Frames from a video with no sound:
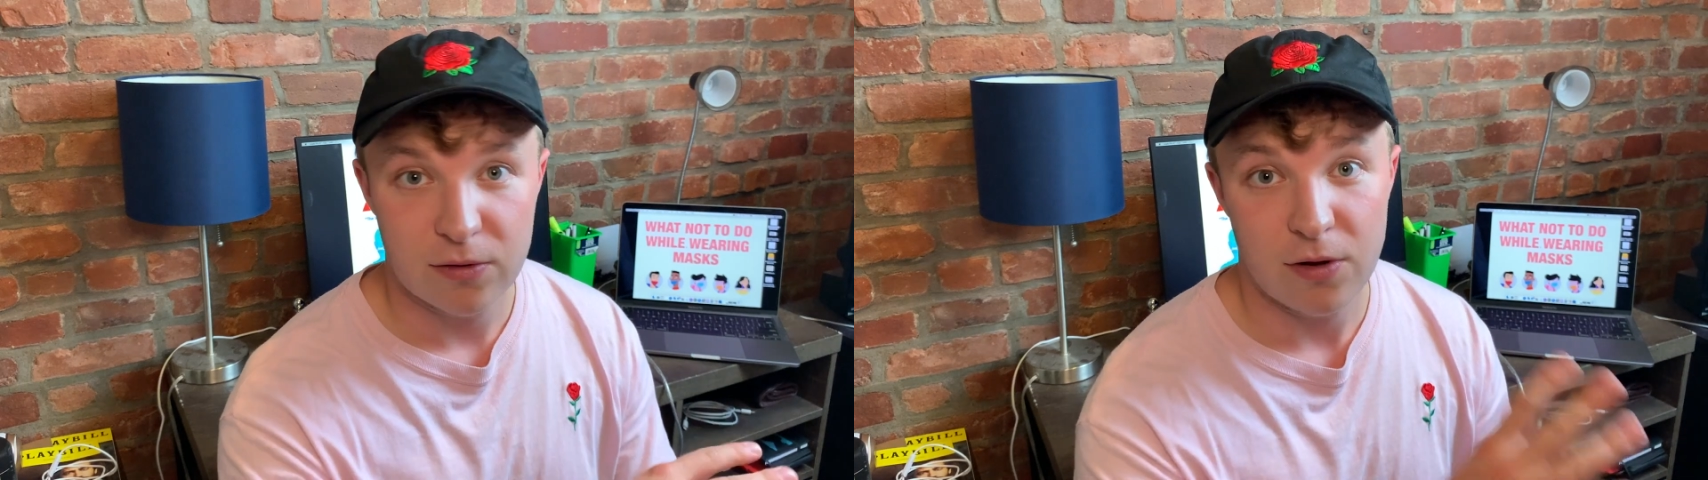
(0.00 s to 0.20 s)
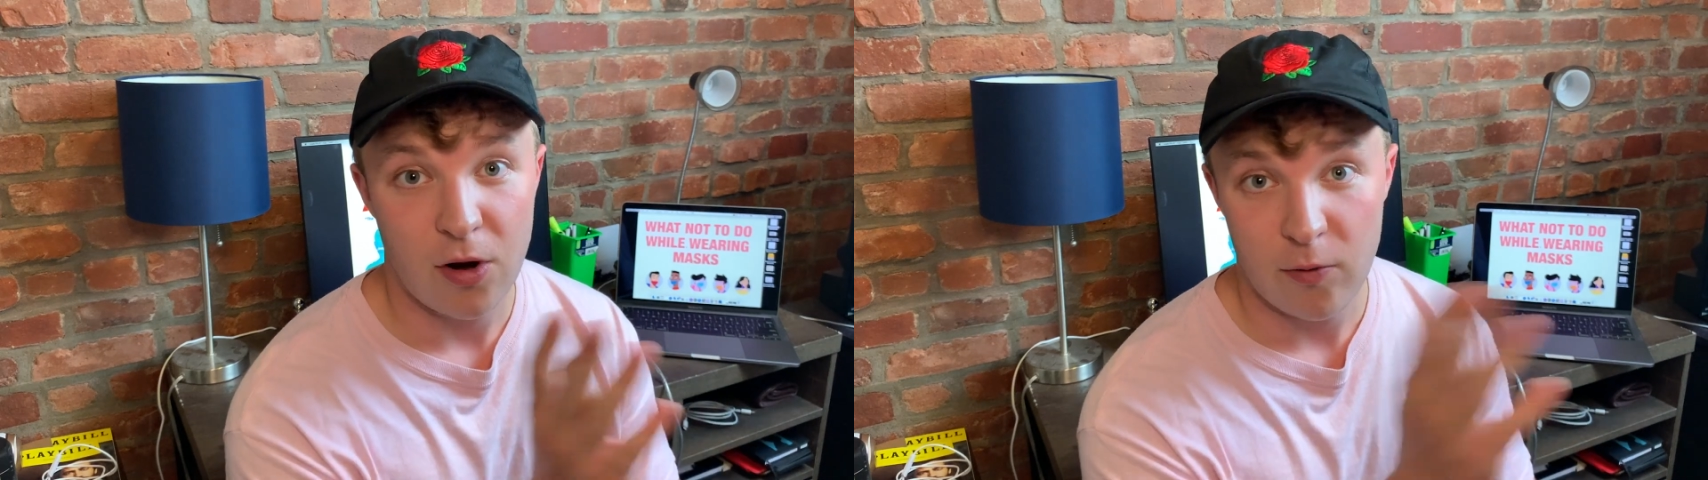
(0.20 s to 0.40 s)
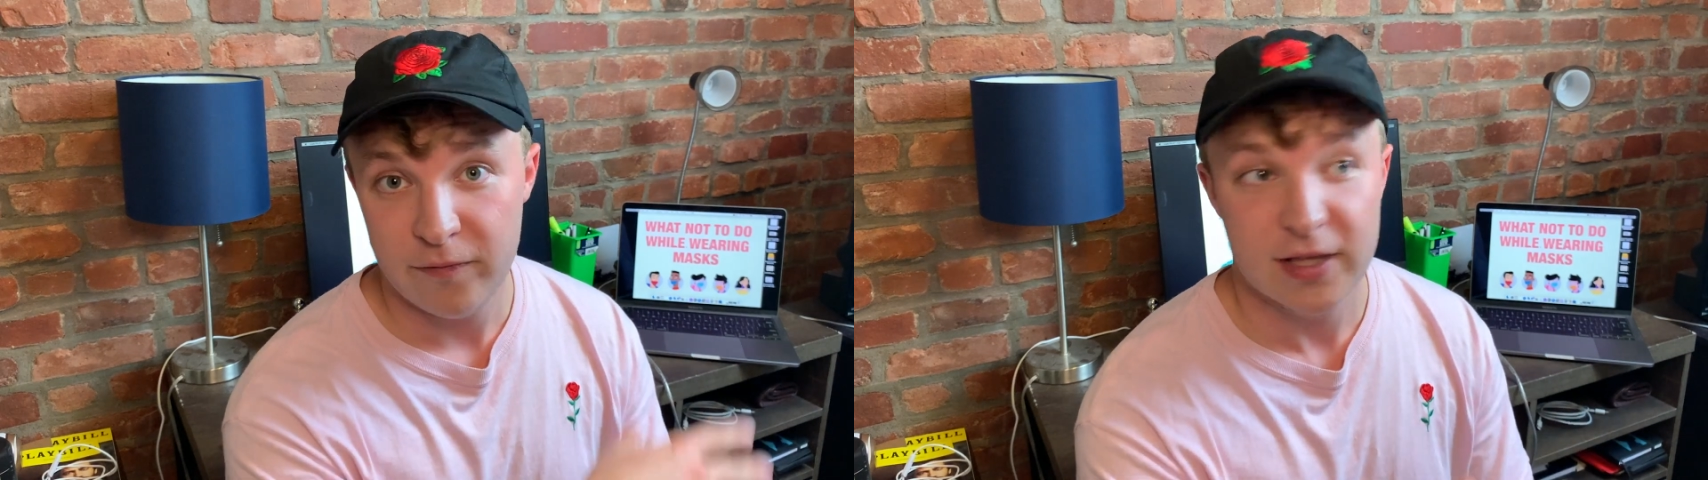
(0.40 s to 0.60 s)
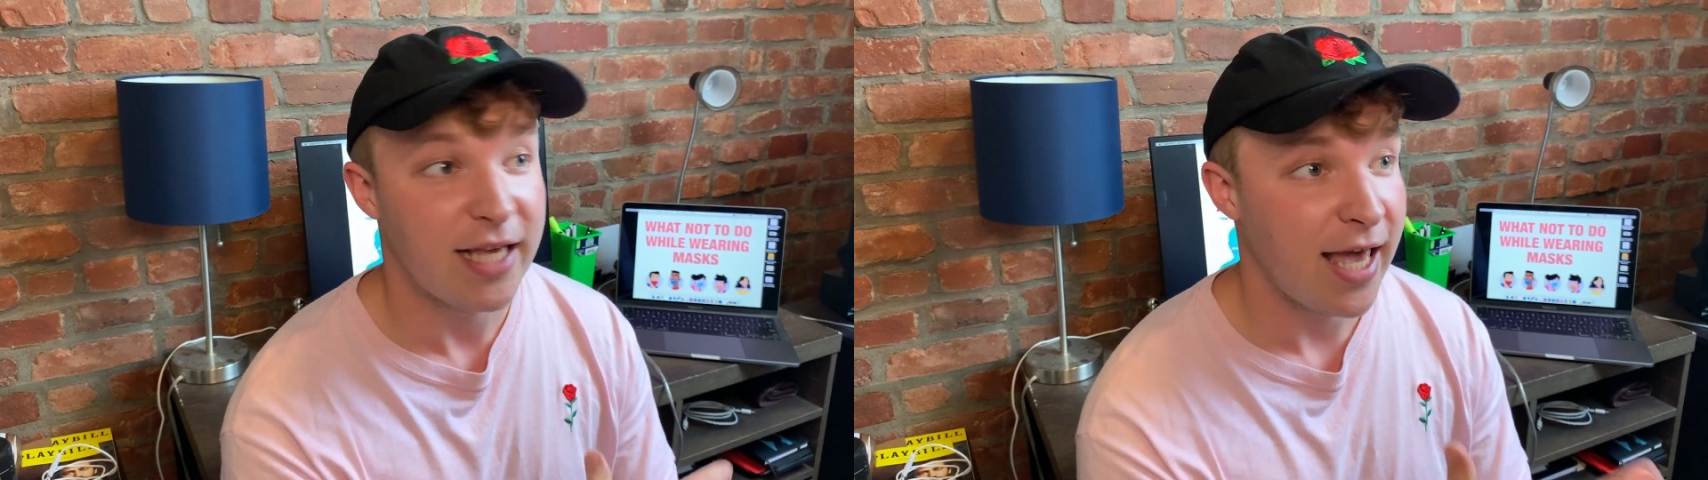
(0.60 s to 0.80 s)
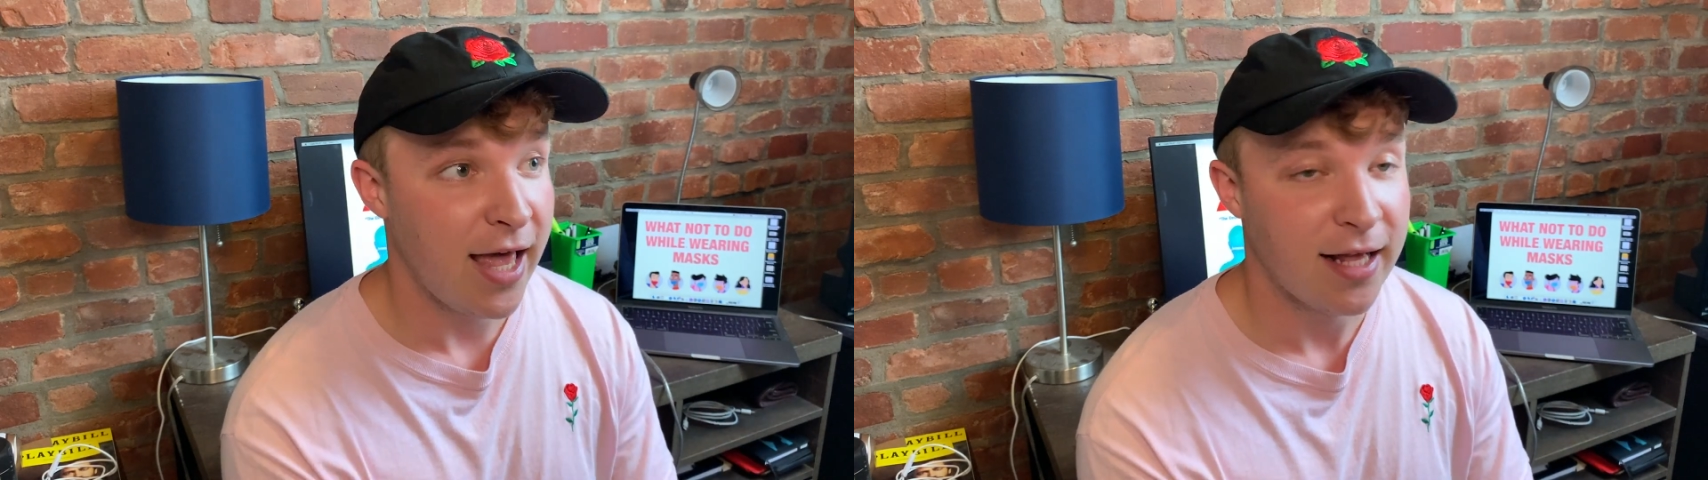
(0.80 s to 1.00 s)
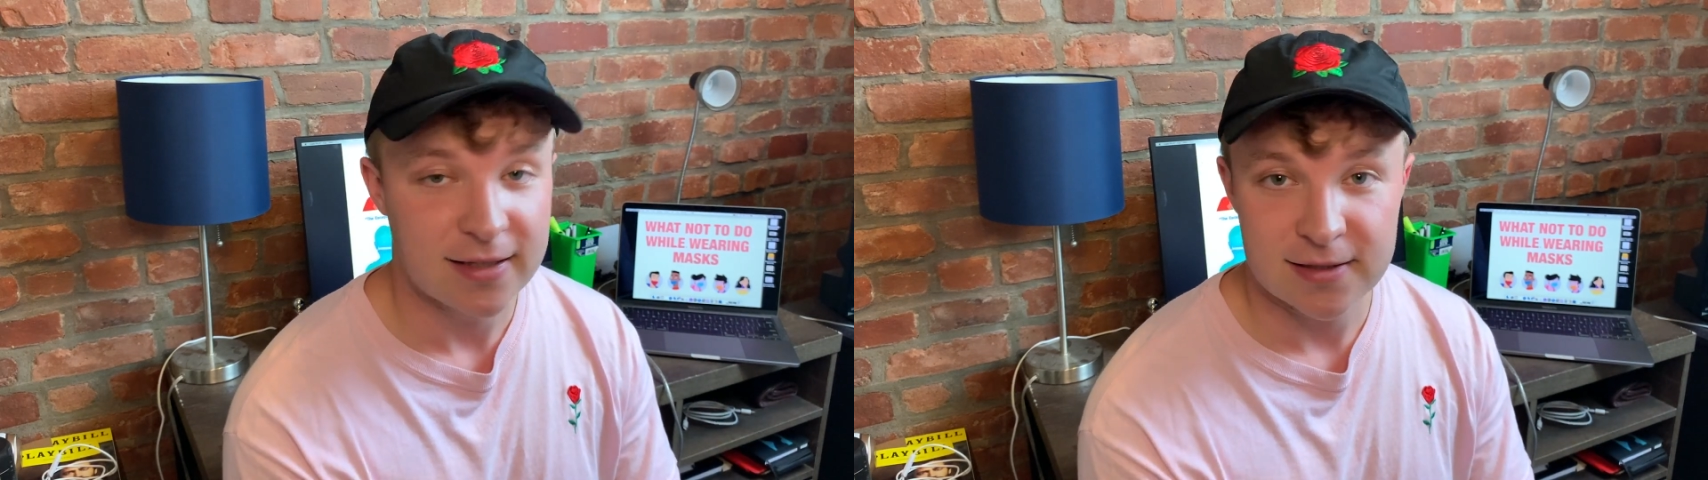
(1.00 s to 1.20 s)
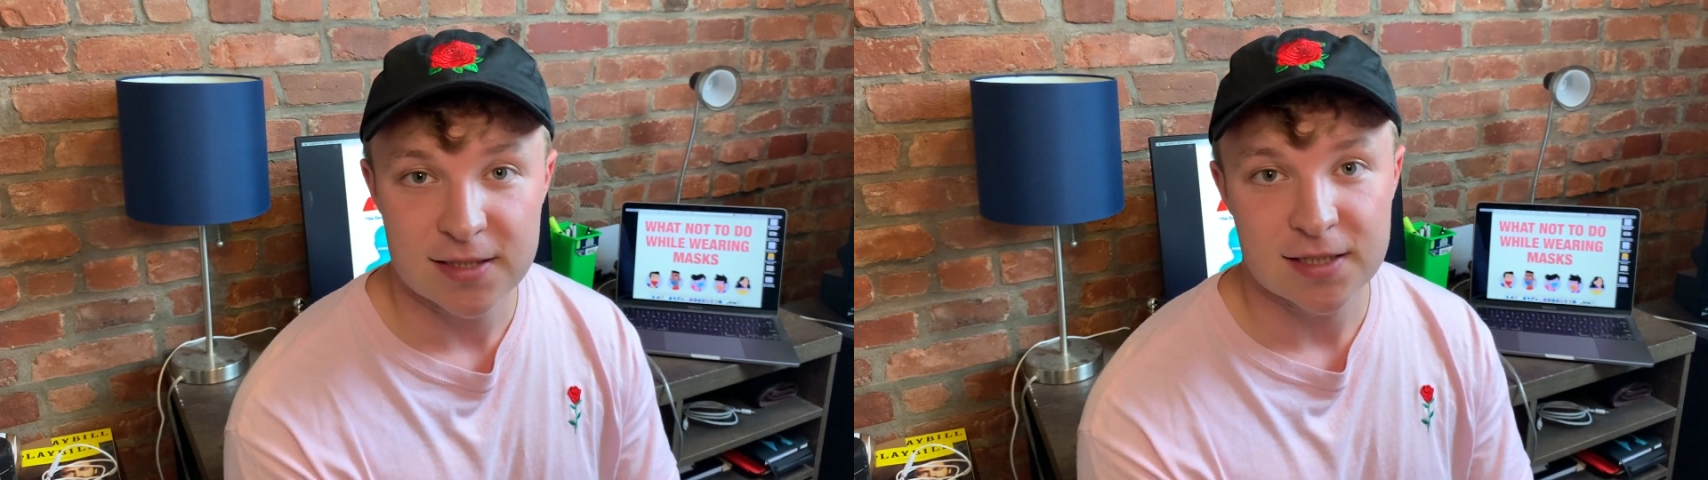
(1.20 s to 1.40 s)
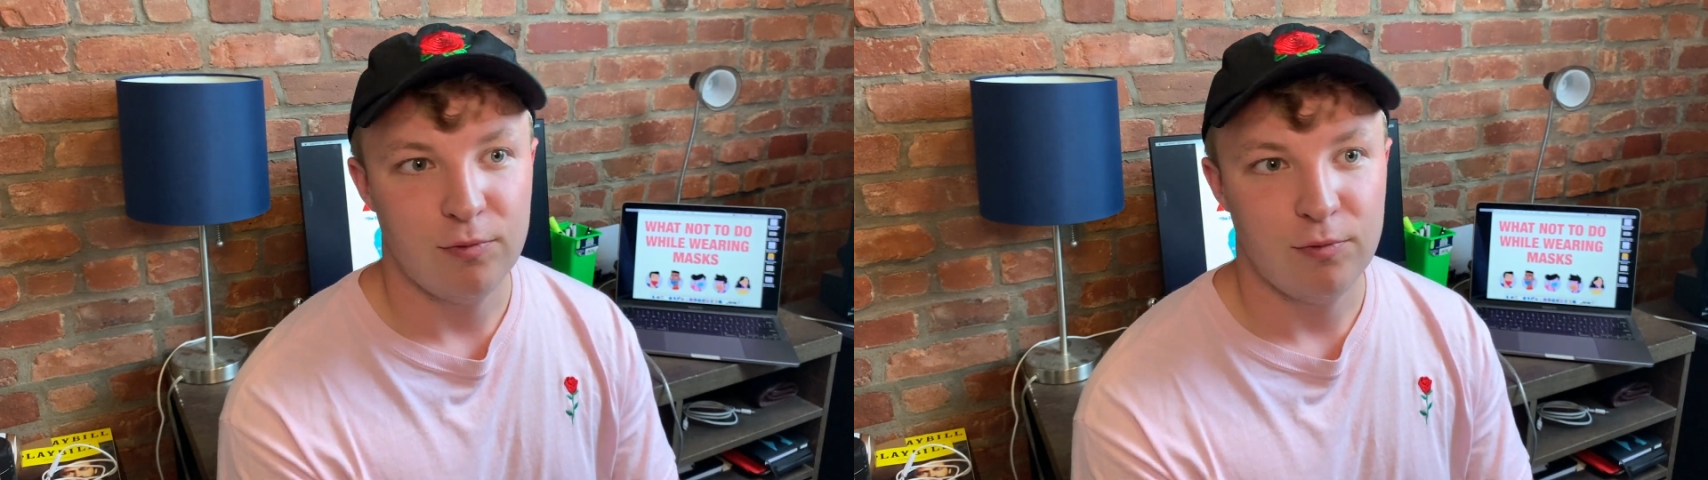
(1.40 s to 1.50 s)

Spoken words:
hopefully ends,